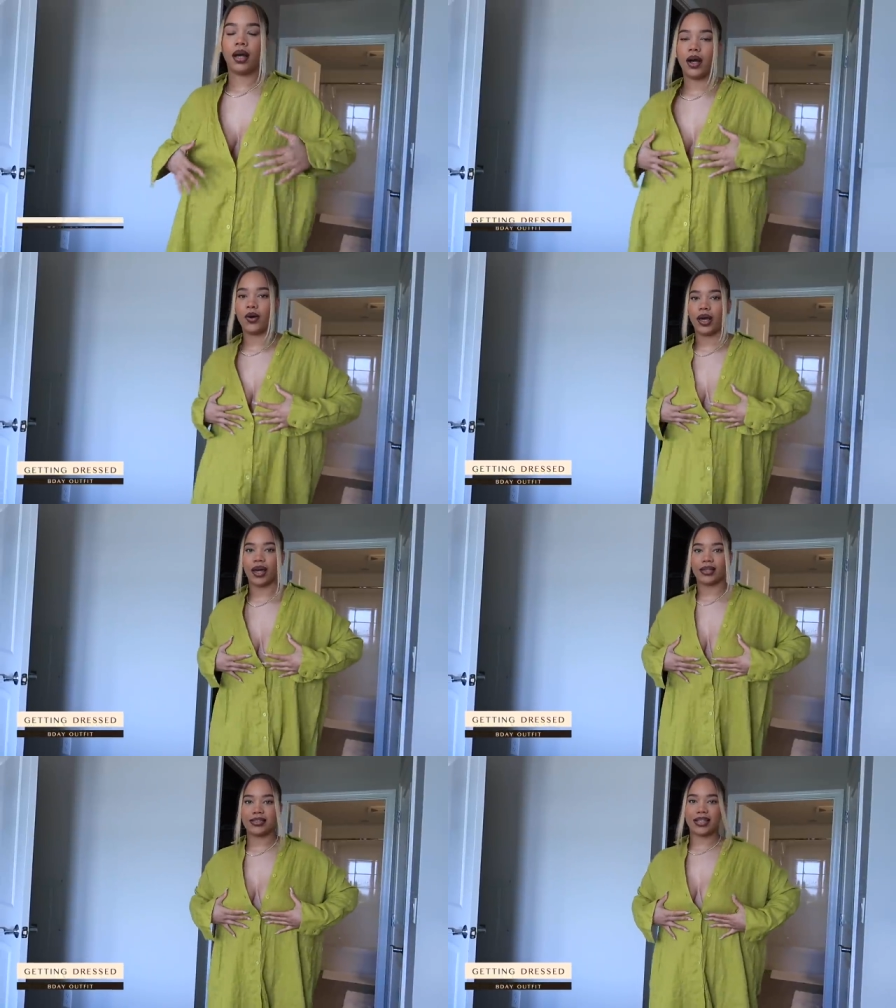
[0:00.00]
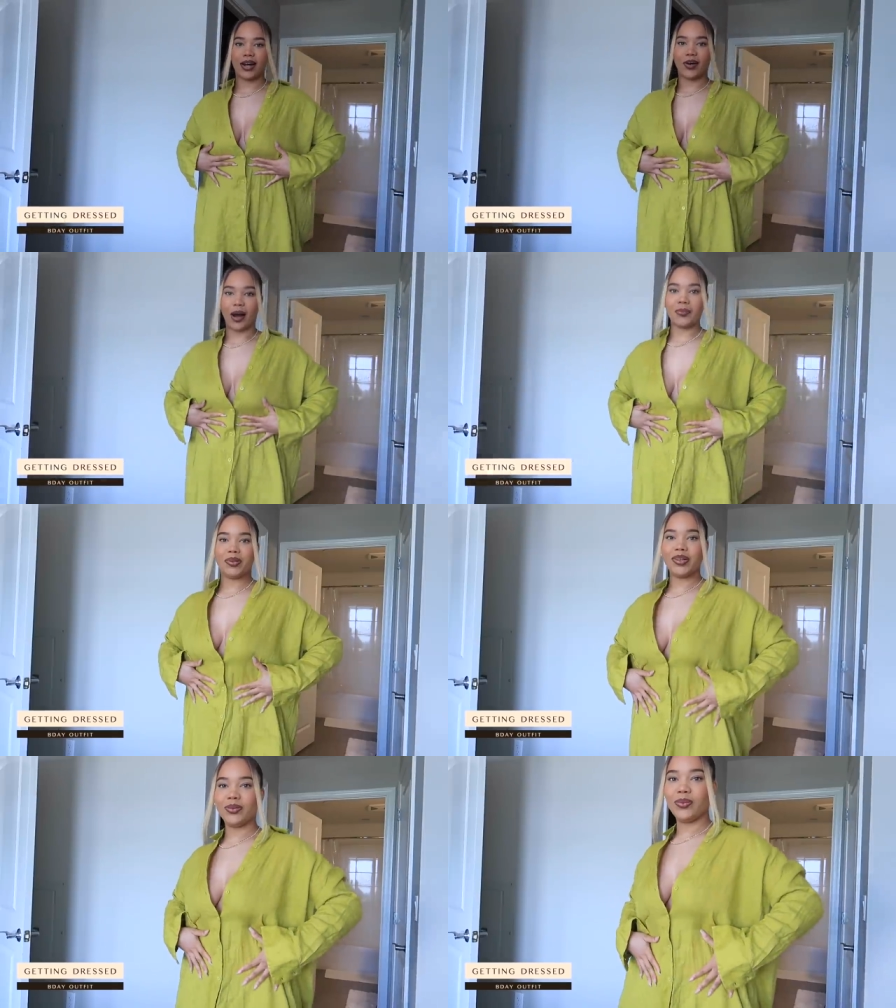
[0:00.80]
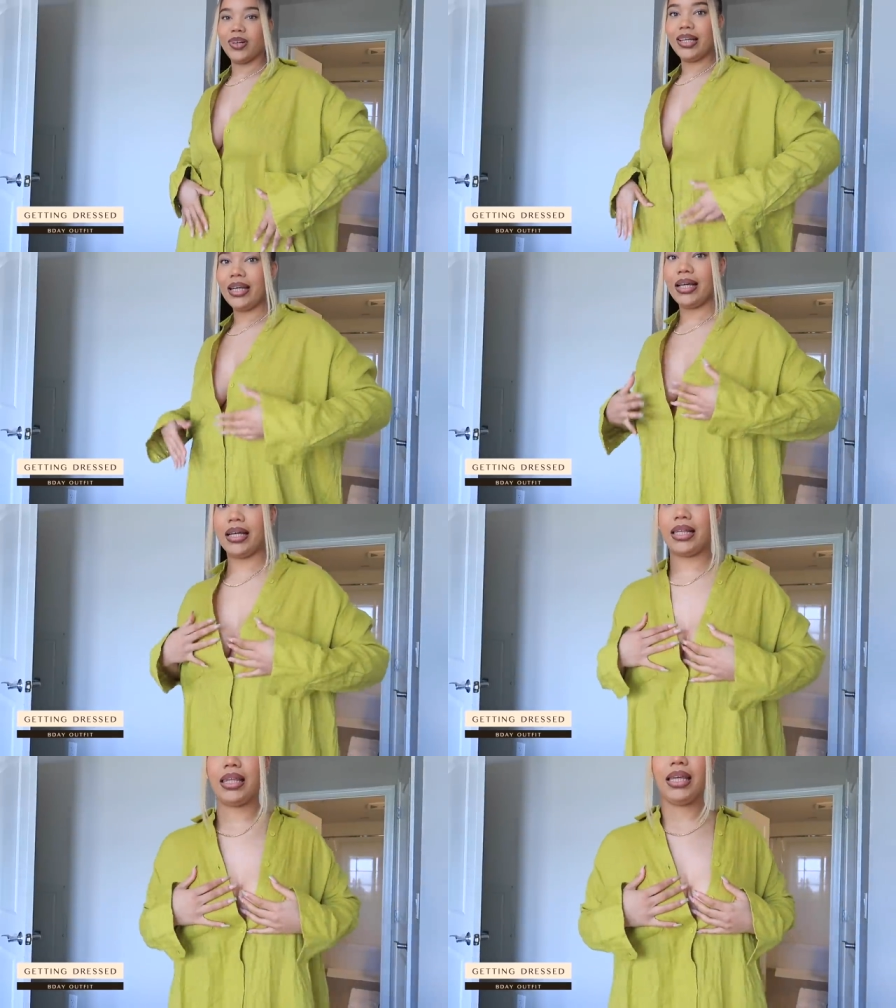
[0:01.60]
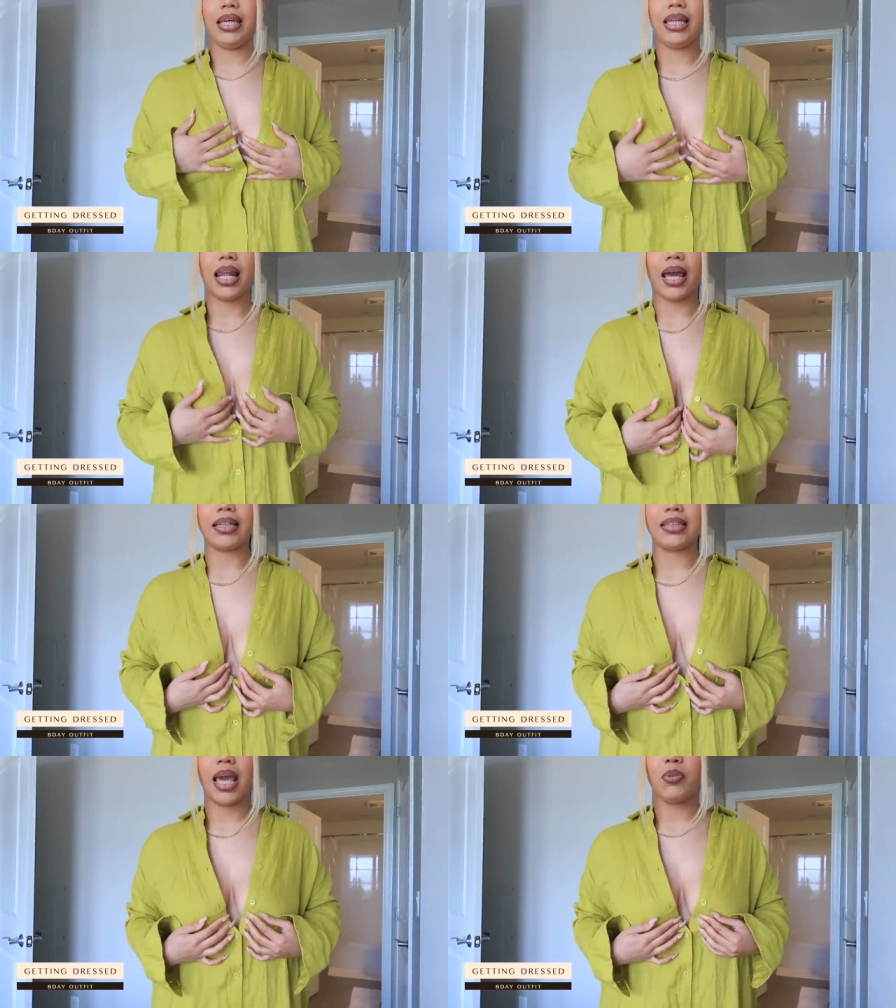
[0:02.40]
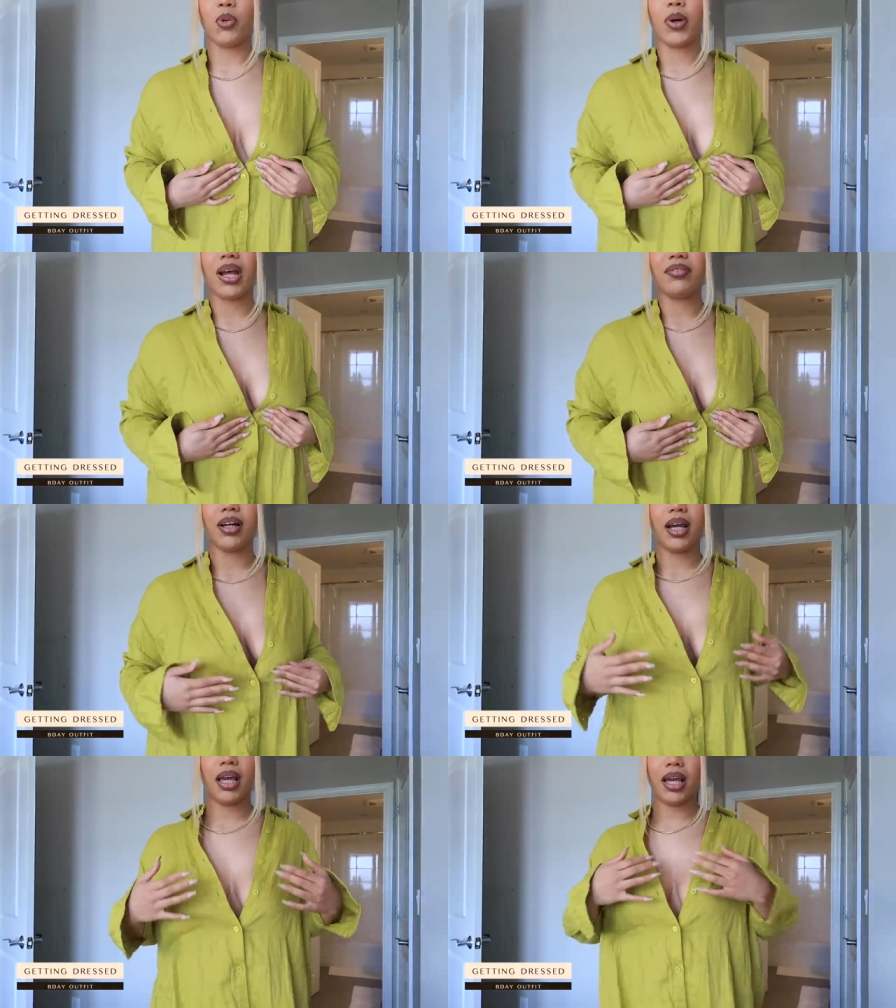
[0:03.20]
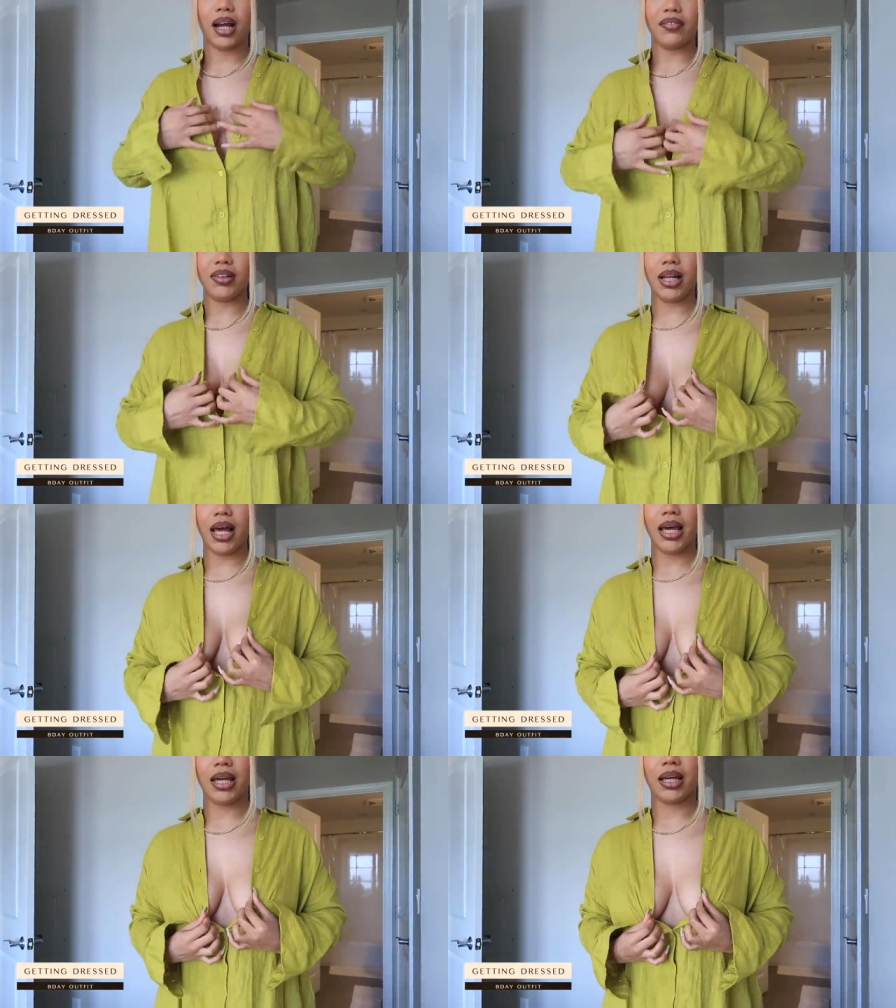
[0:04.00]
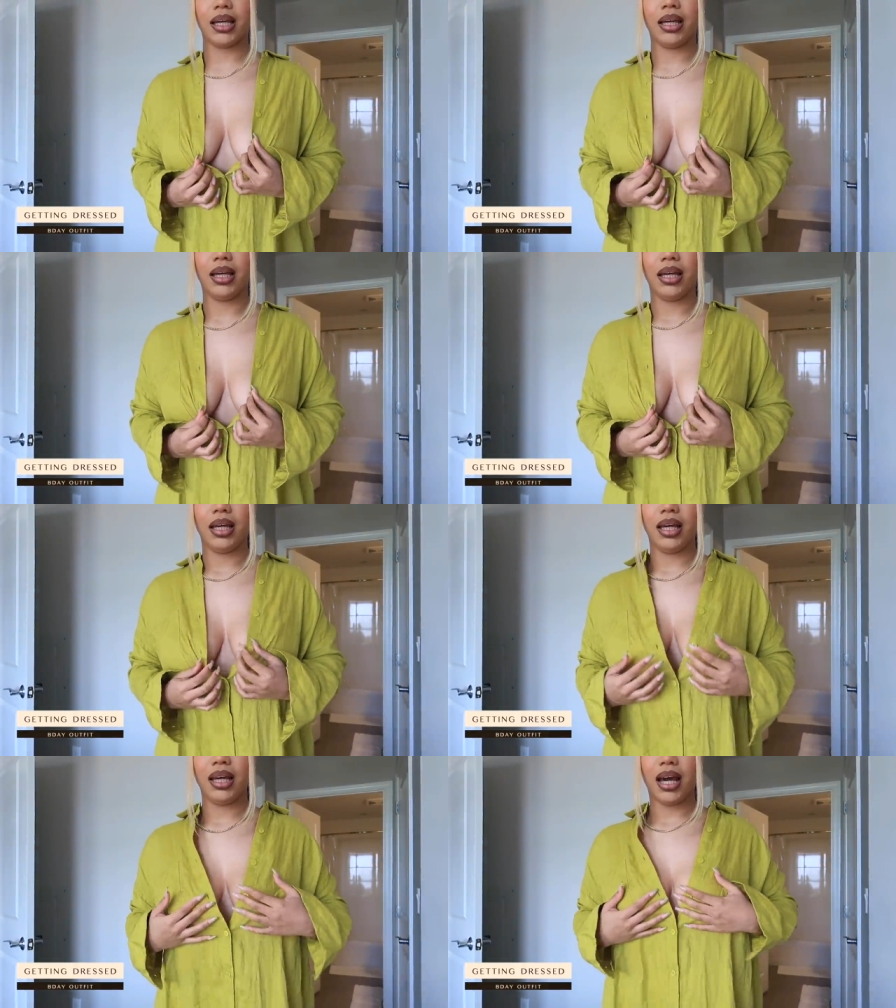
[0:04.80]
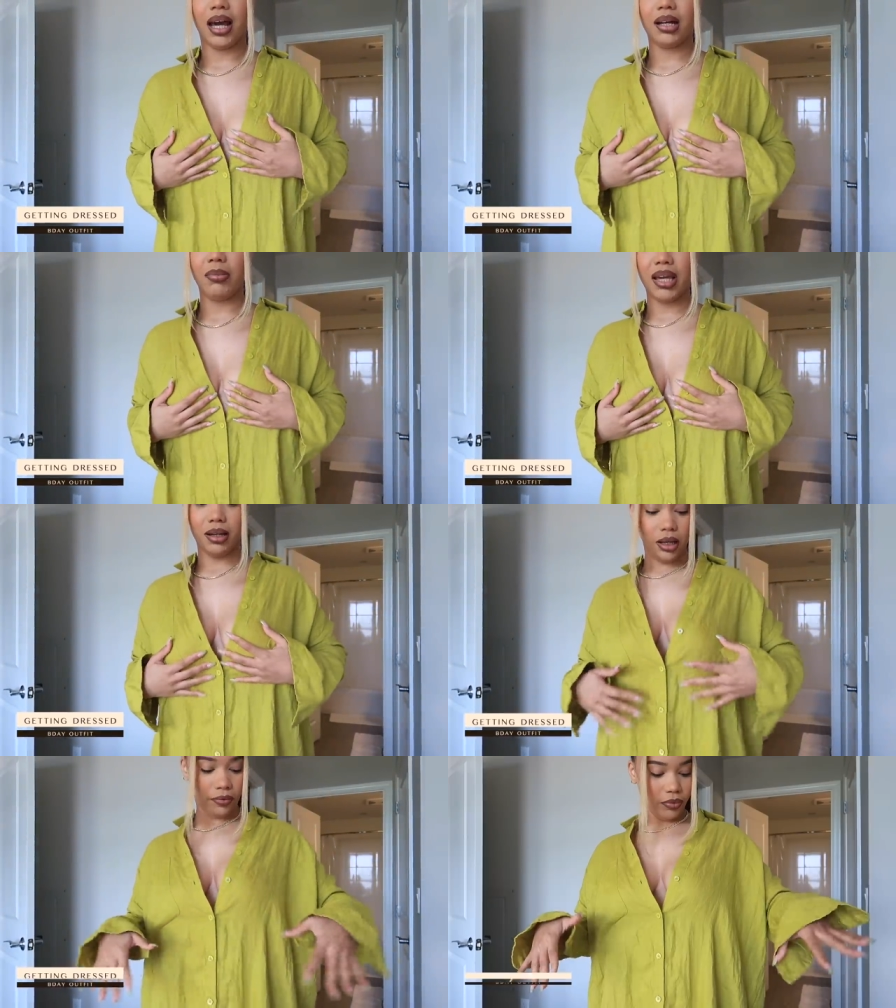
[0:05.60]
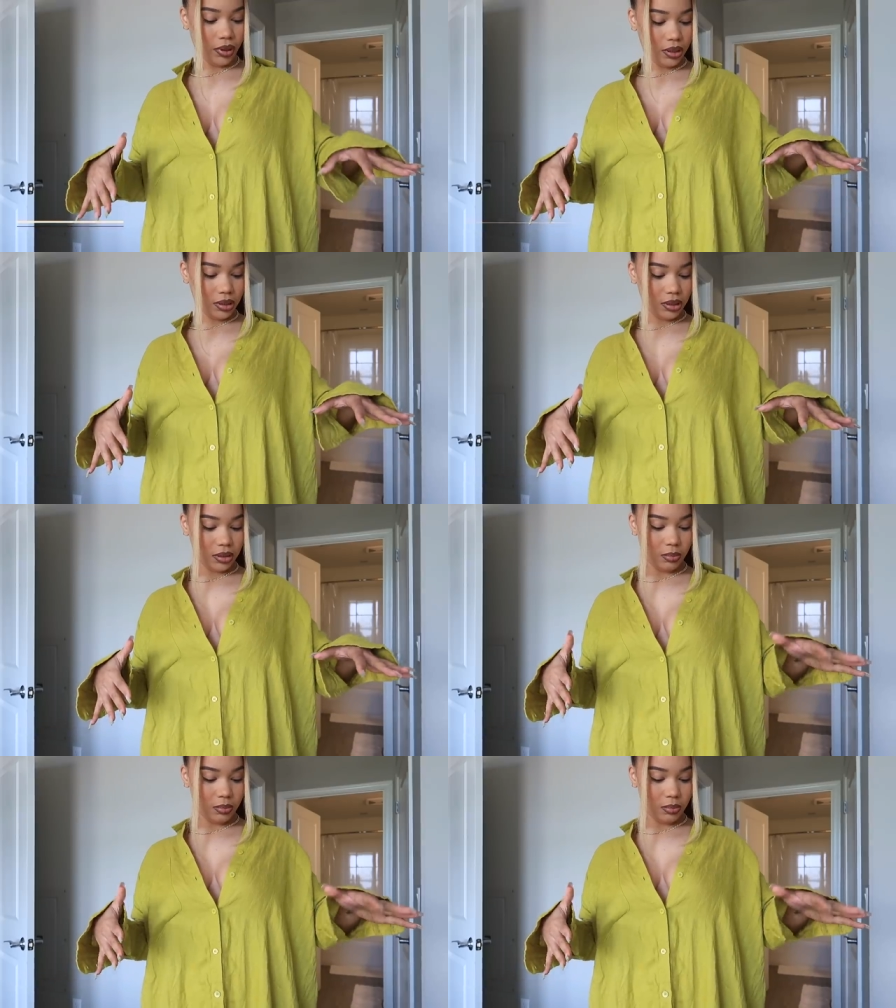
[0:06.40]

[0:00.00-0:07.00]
Okay, so I put on the like tape or whatever and I feel like it kind of make a difference,